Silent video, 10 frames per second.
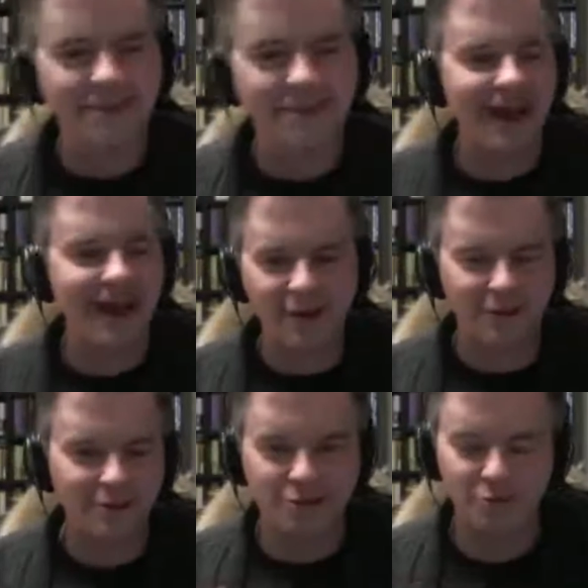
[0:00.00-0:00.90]

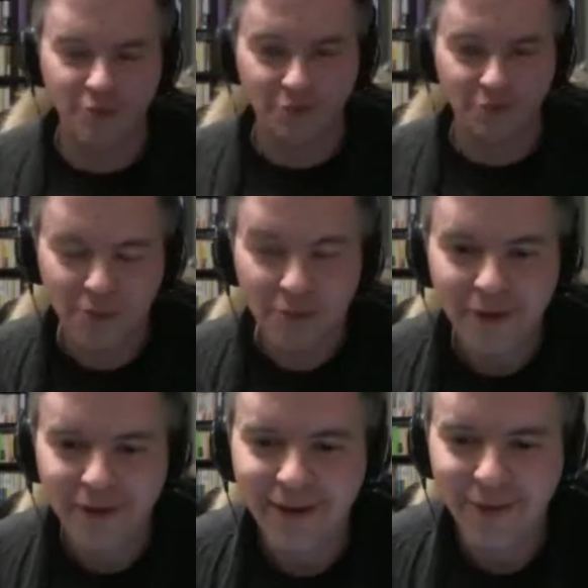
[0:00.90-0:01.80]
actually true,
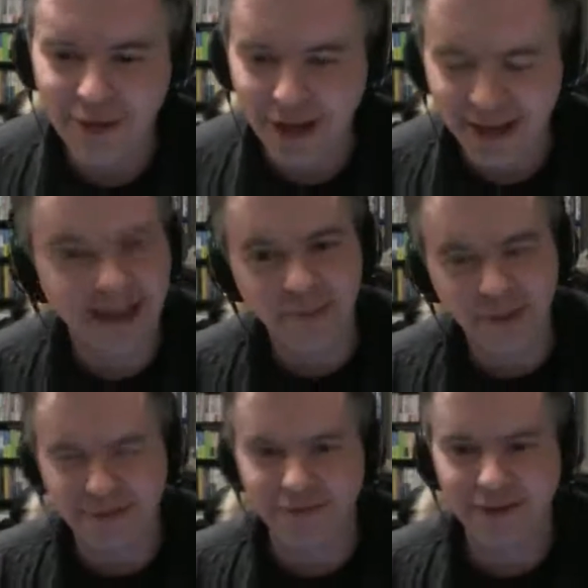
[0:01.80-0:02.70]
which I can't
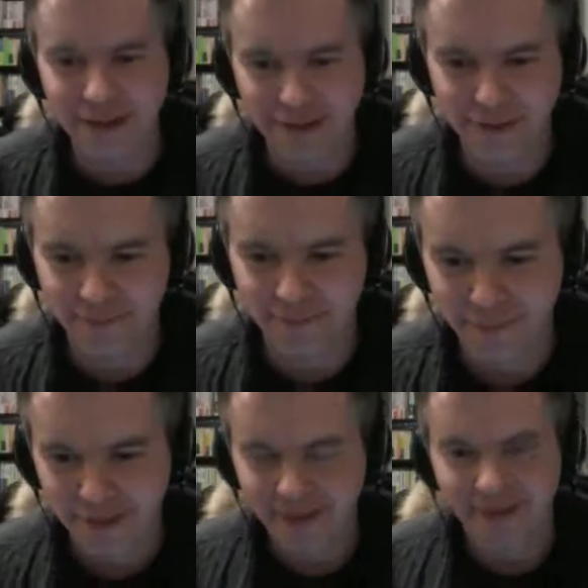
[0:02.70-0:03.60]
believe it is,
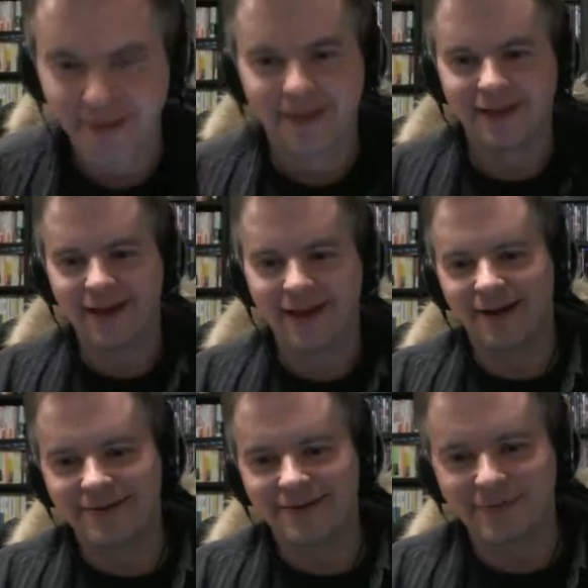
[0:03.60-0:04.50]

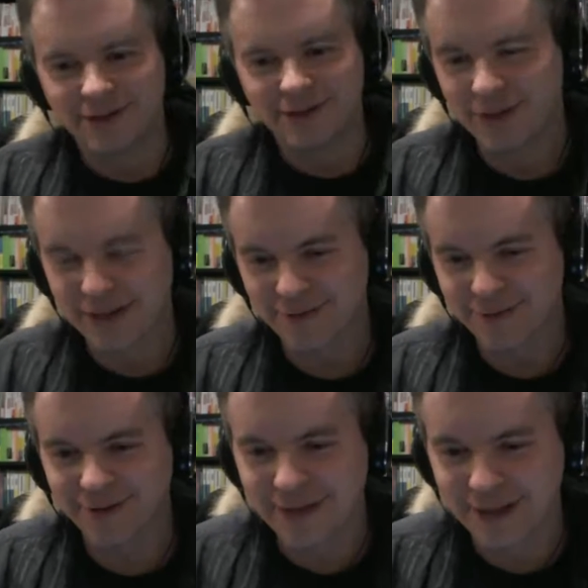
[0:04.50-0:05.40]
they're doing it
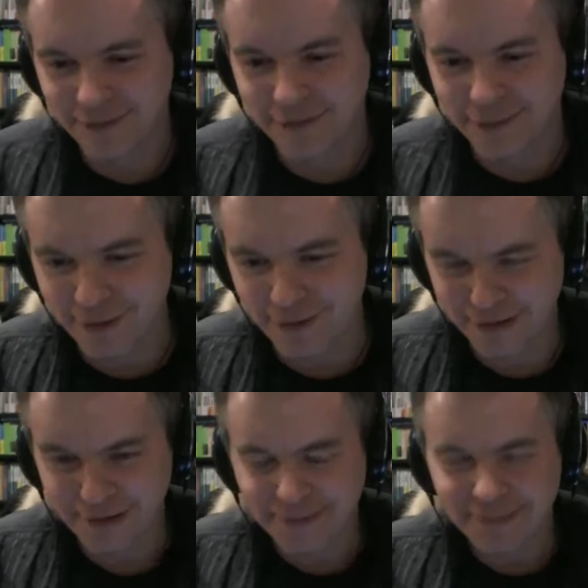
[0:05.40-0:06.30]
for a different
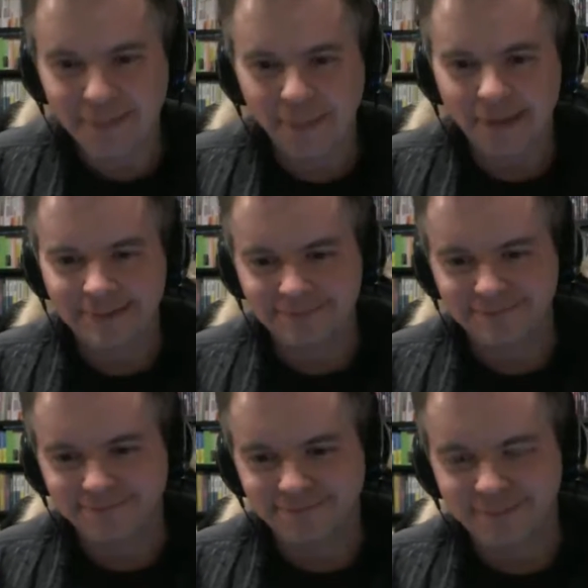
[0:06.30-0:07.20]
reason.
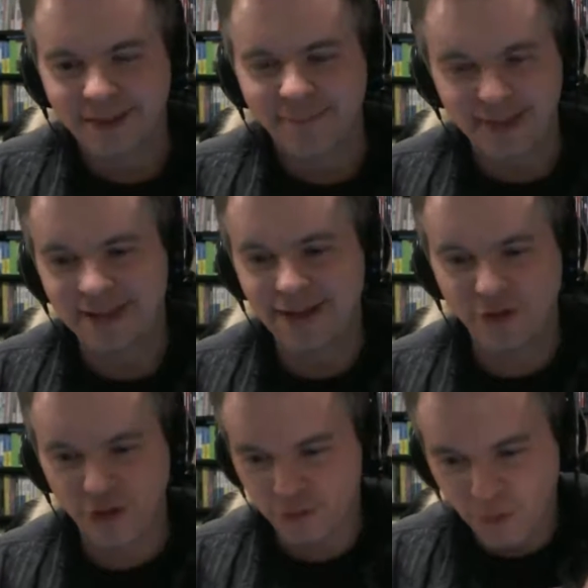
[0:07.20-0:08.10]
I mean, they didn't
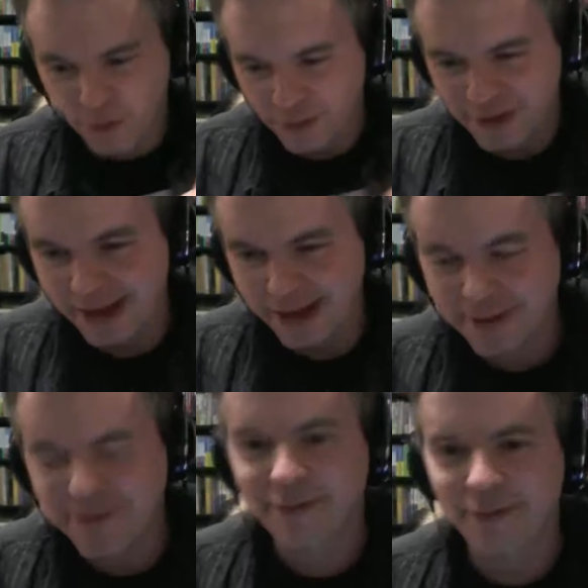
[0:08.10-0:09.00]
just roll the
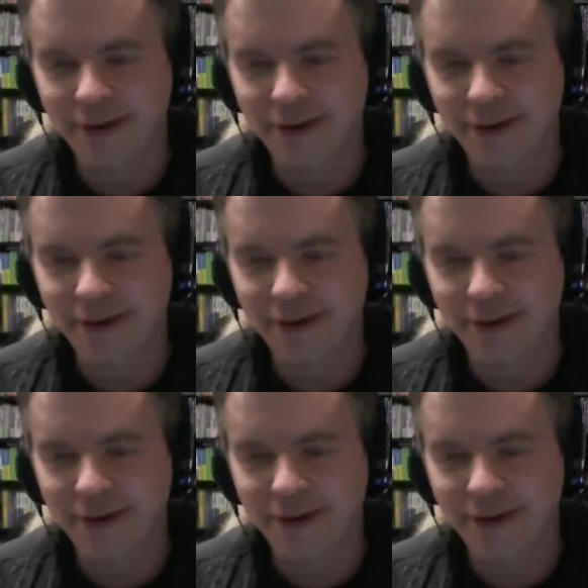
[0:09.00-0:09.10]
dice, right?